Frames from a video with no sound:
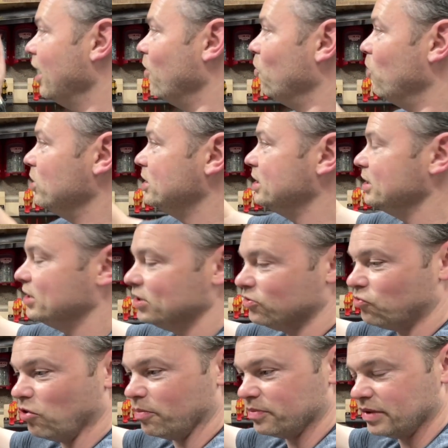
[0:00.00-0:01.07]
once it's
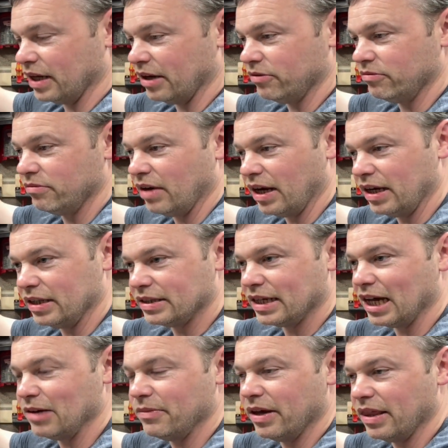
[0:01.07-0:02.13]
dropped down, it'll
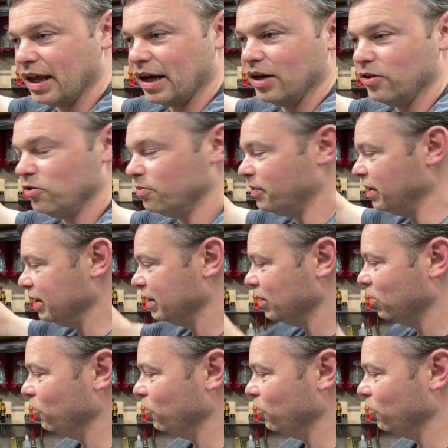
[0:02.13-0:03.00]
time it, then it'll open it.